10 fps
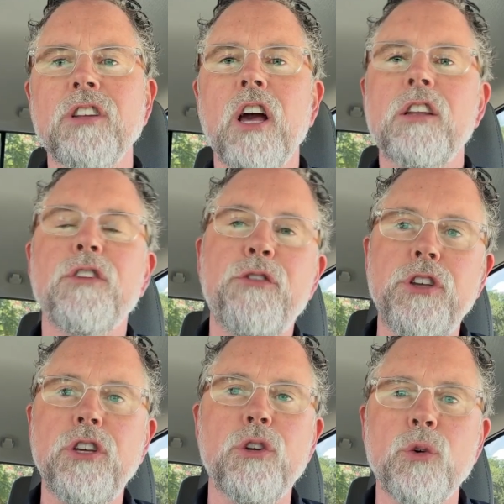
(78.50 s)
And luckily for
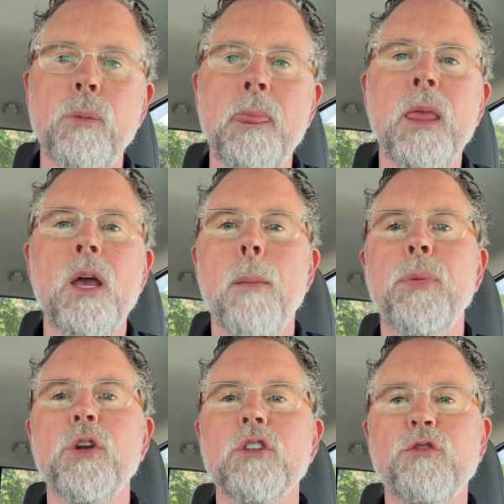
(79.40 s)
you,
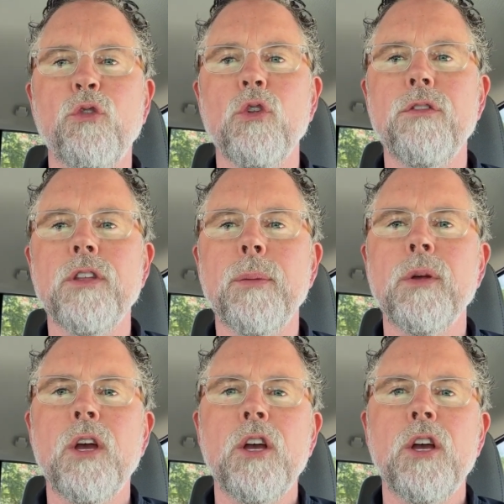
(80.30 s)
Buda is full of them.